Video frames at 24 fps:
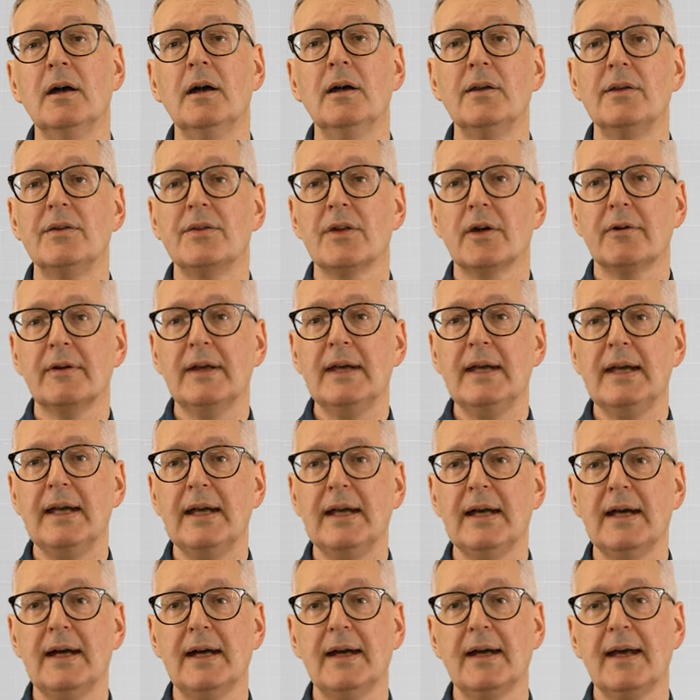So
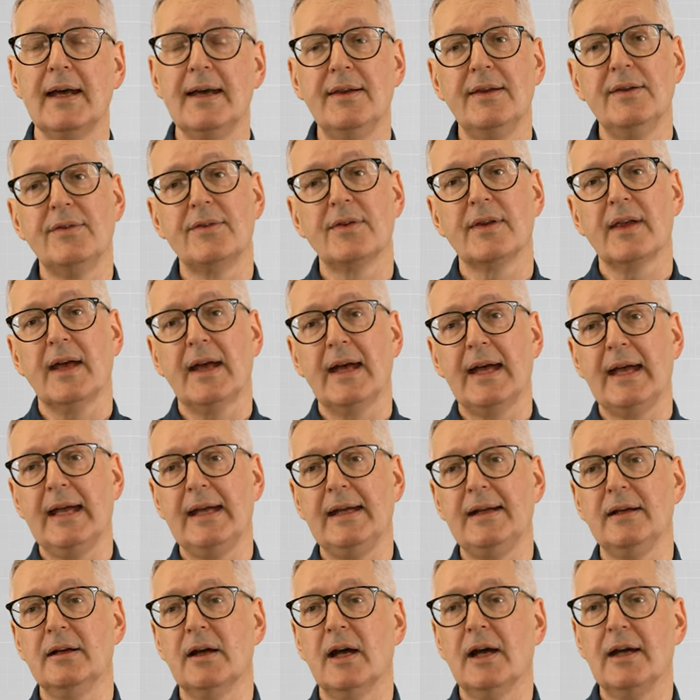here is
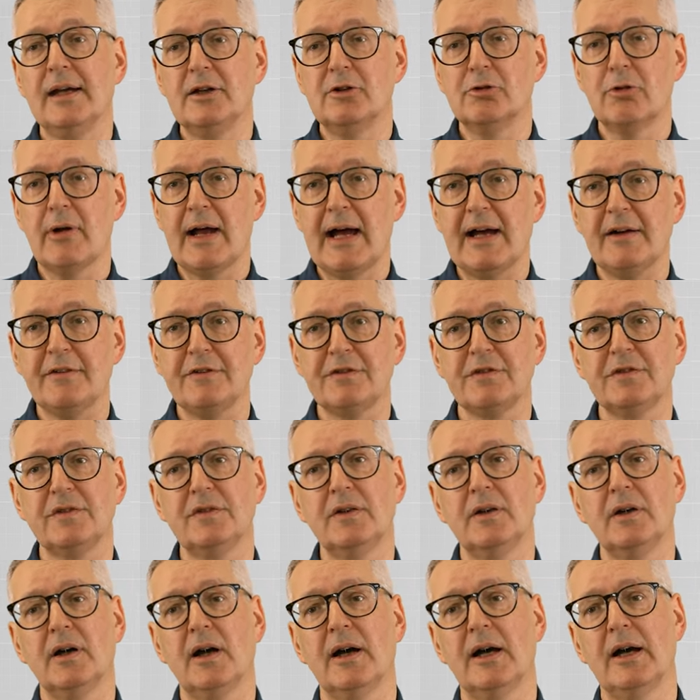a, a graph
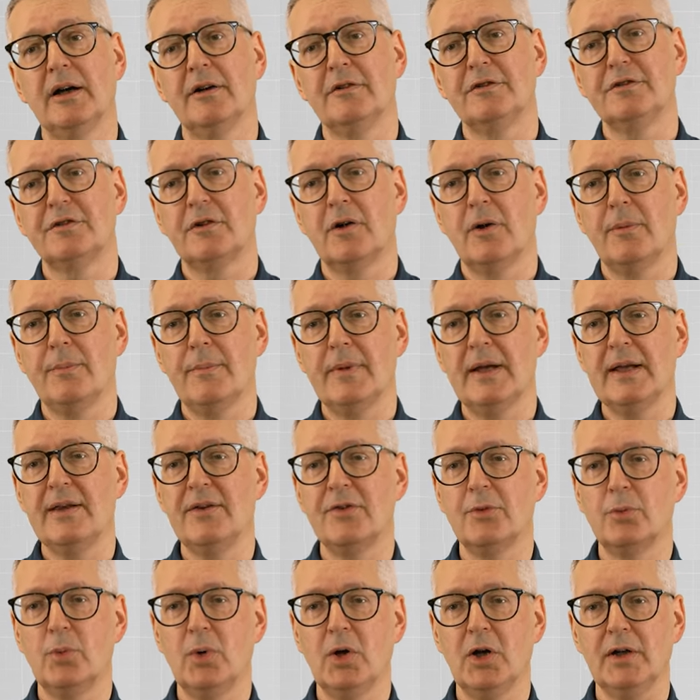uh, from his
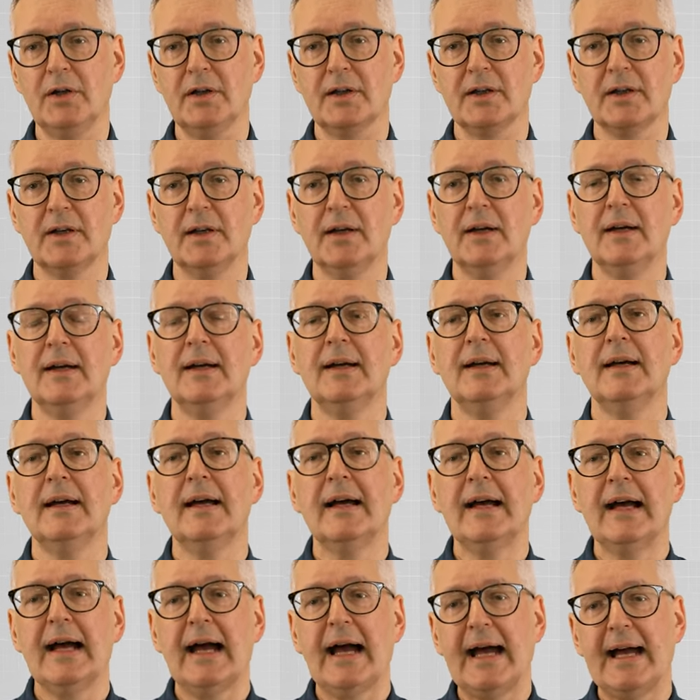work
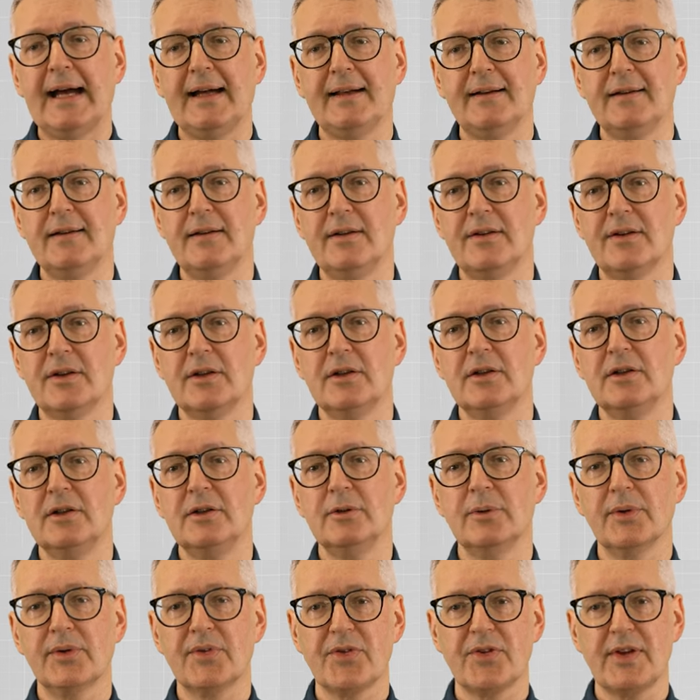and
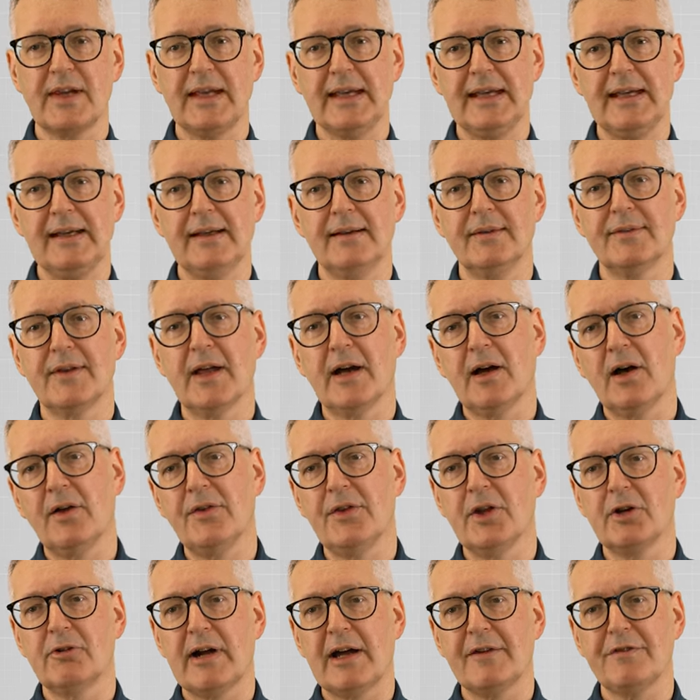you'll see that on the
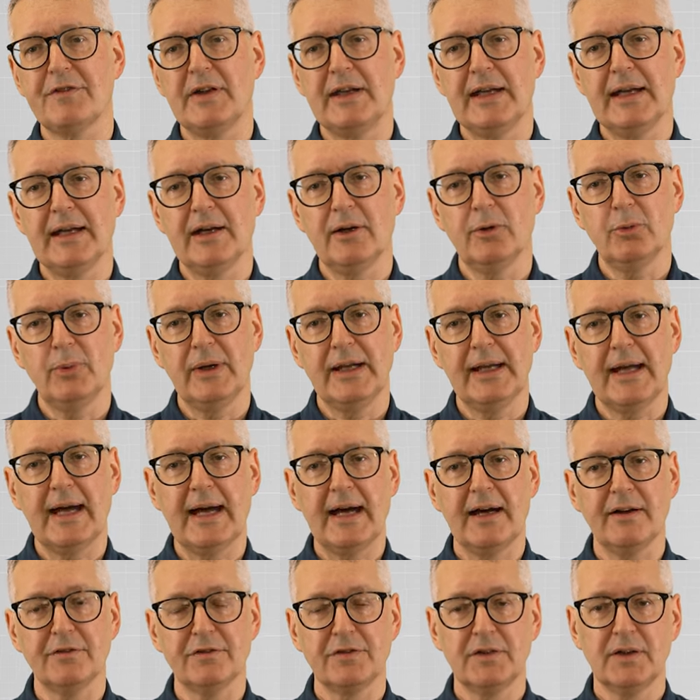graph here we
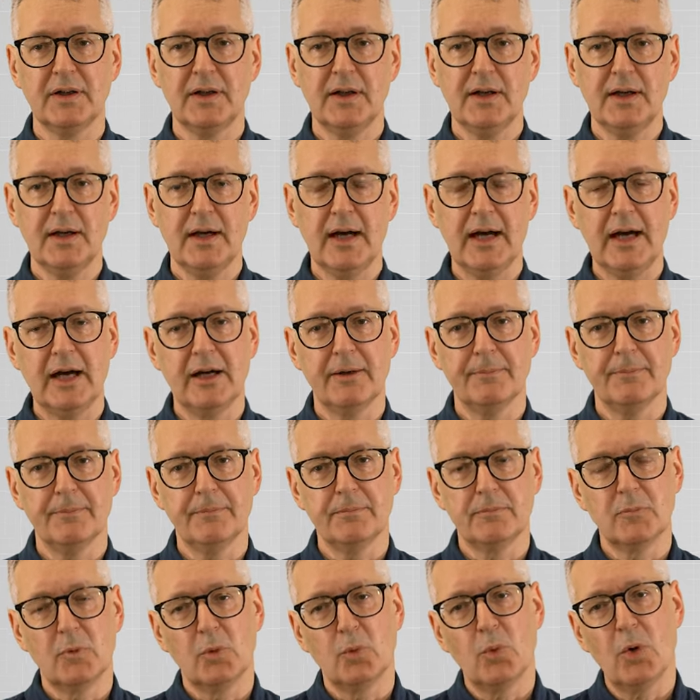have um,
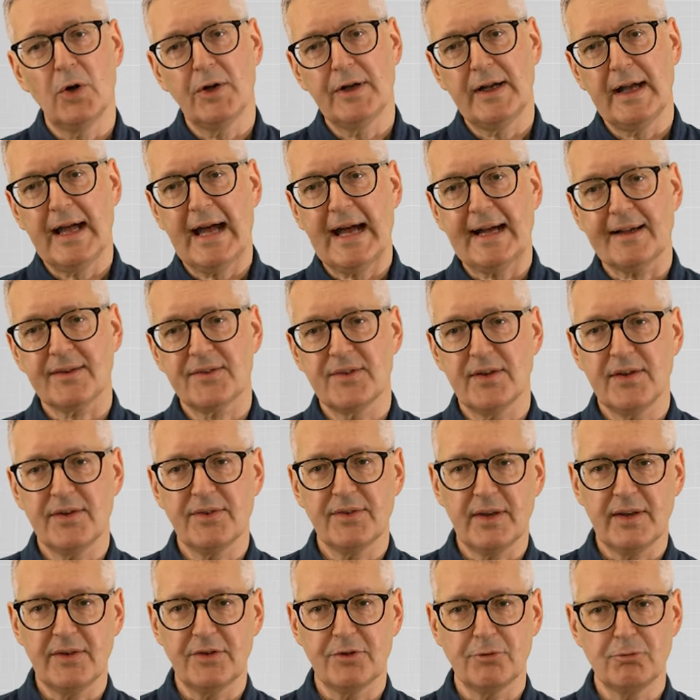one axis
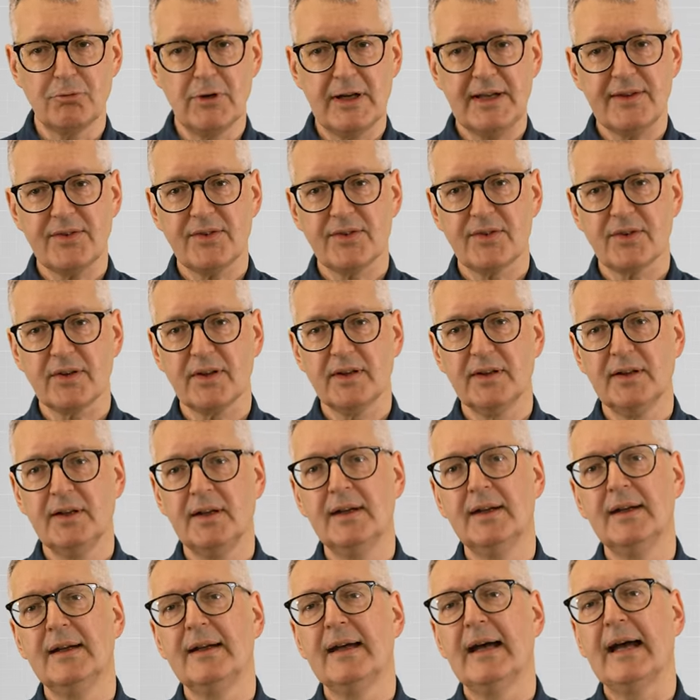is risk
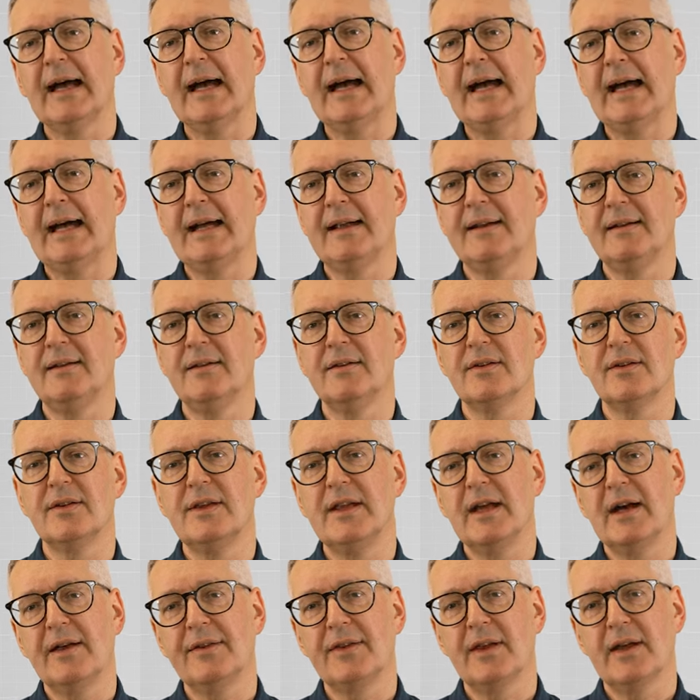and the
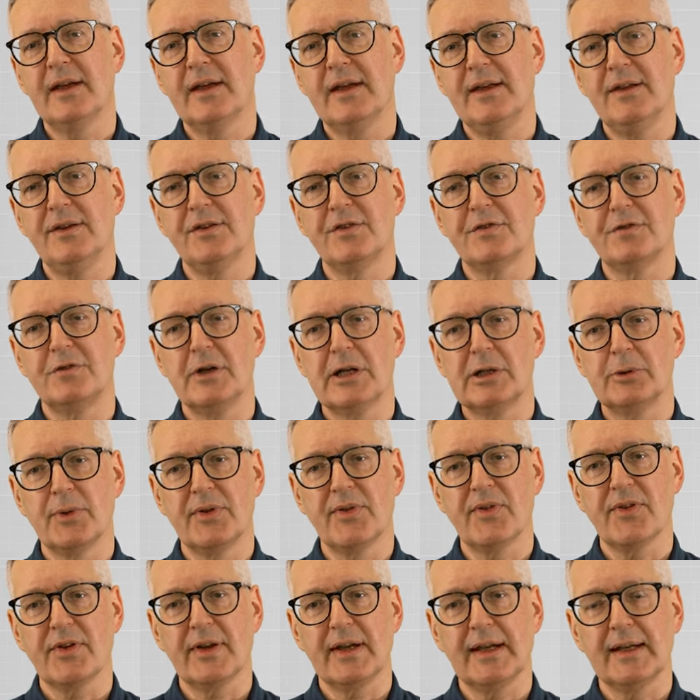other is
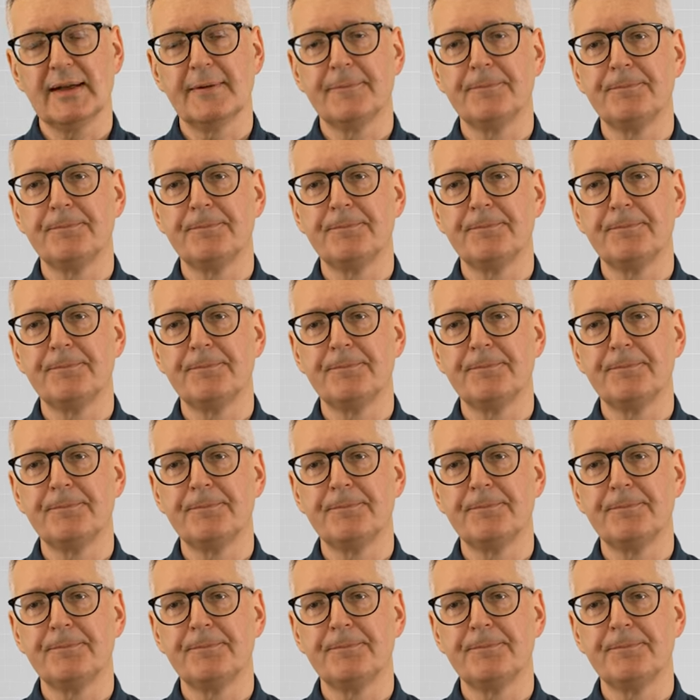frequency.